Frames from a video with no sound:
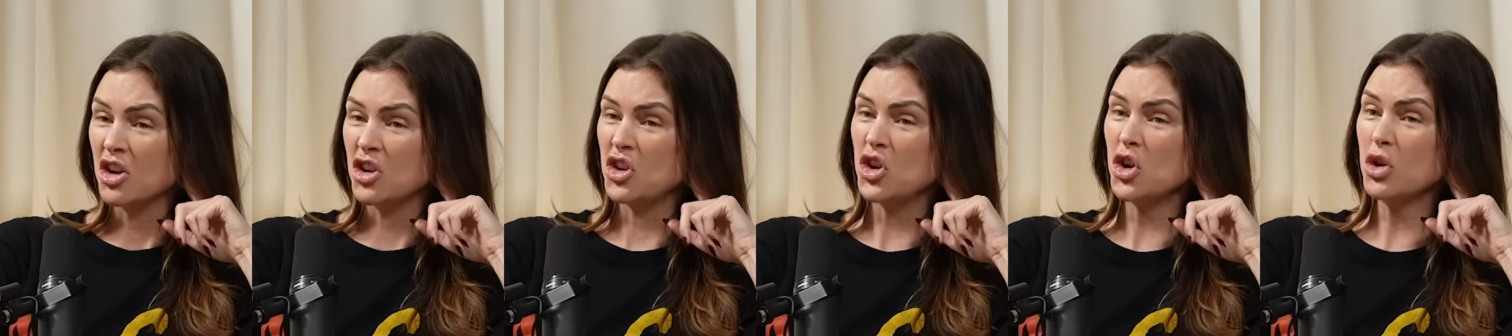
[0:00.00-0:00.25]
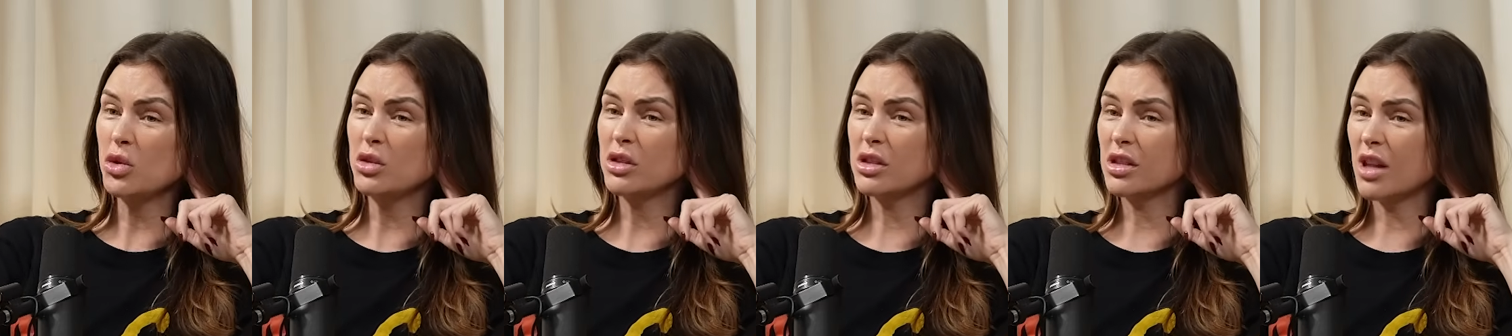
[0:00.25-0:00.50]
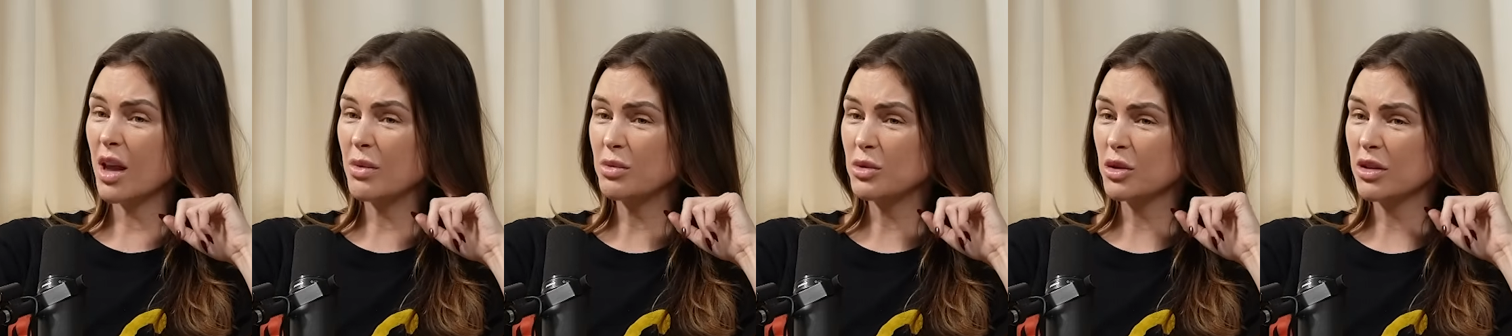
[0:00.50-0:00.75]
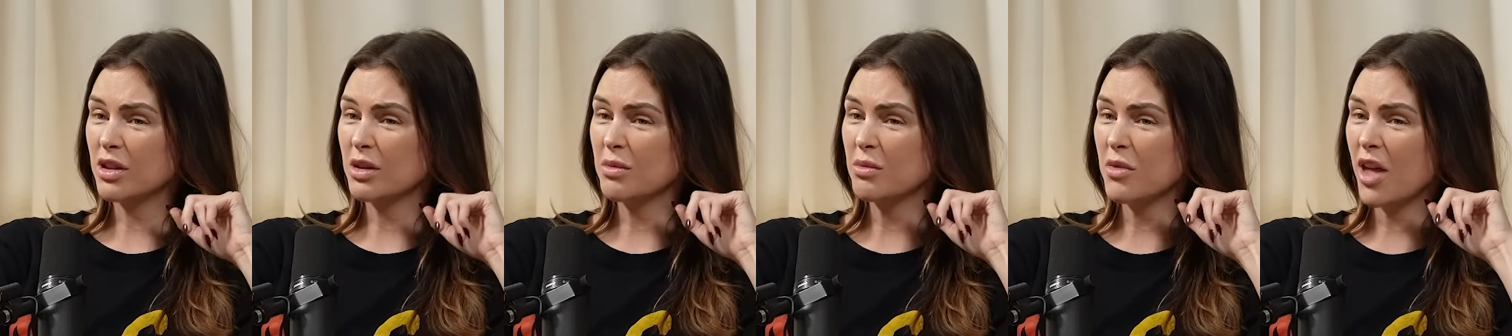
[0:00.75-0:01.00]
You slept
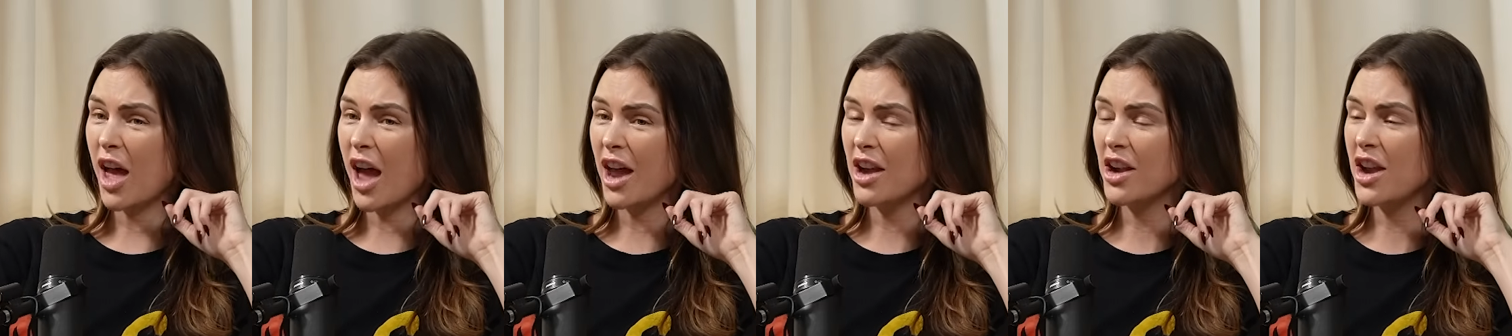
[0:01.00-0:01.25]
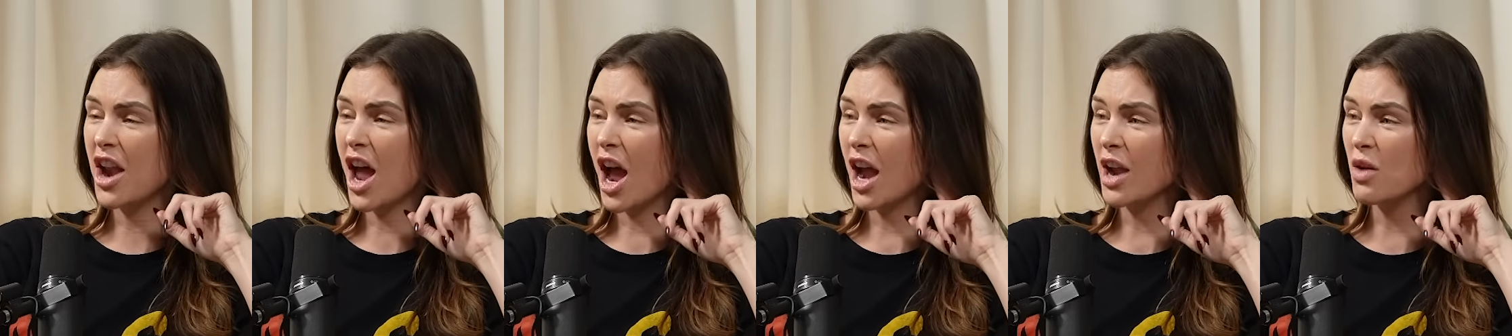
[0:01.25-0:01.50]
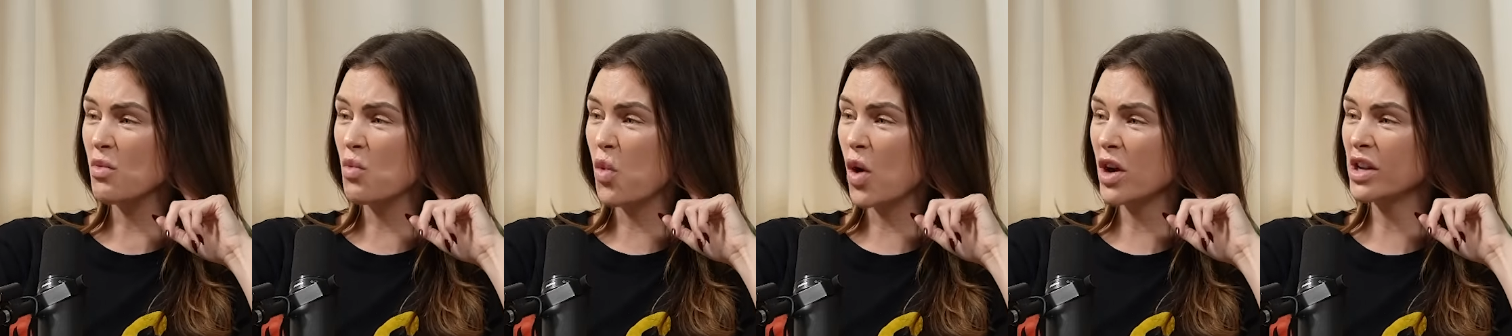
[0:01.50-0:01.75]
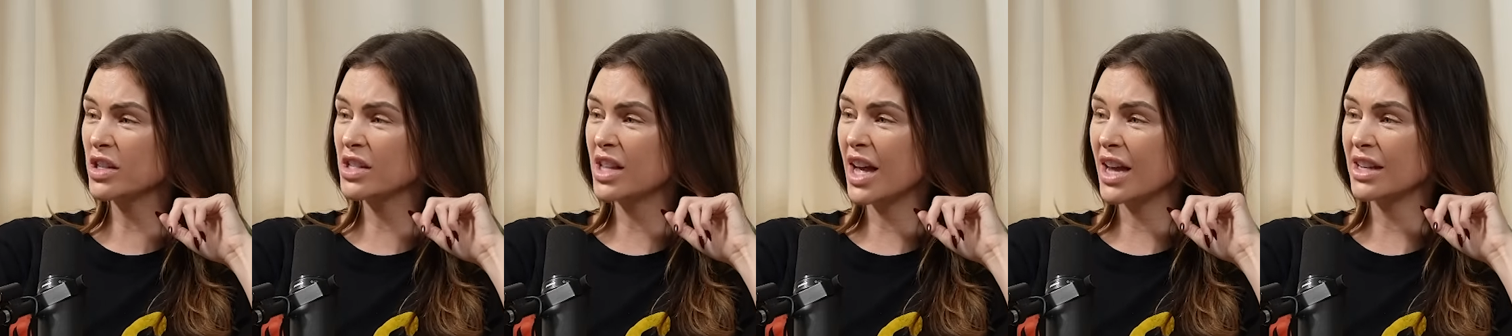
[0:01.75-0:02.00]
with him that night.
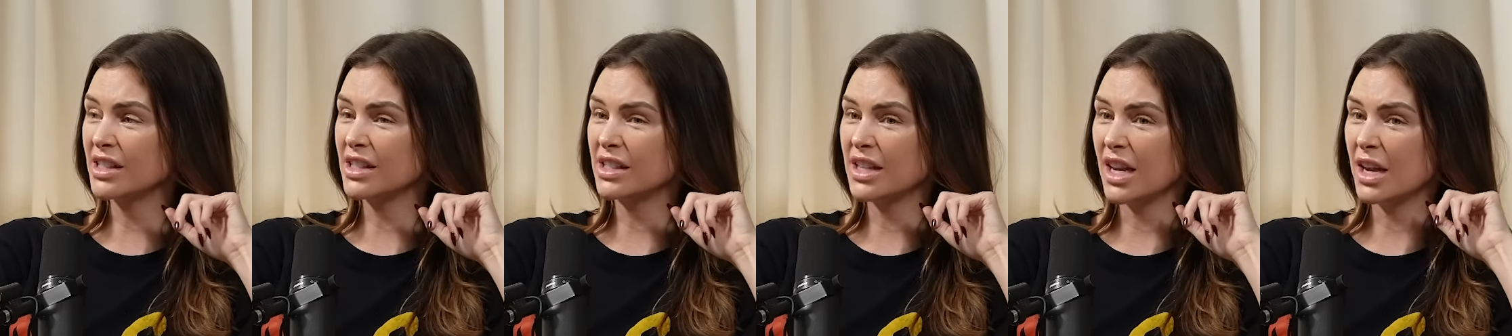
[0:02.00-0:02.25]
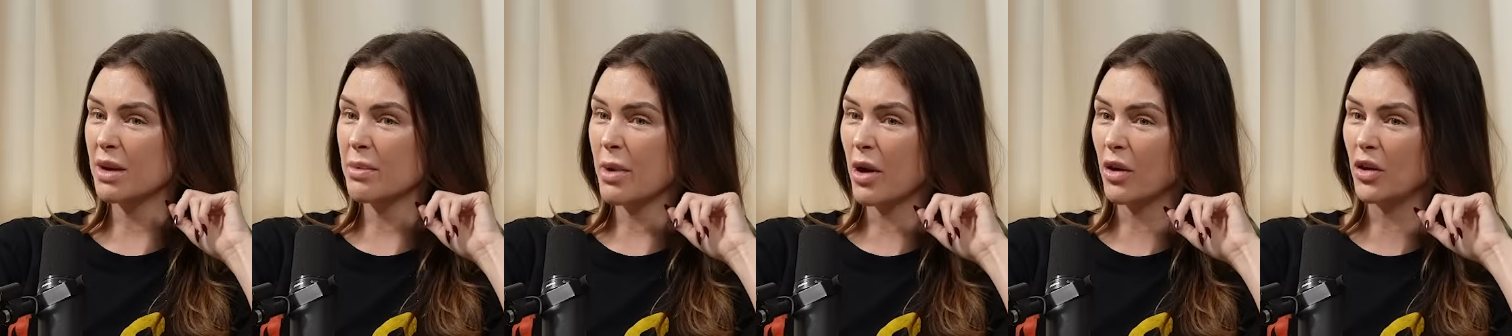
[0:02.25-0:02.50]
What does that say about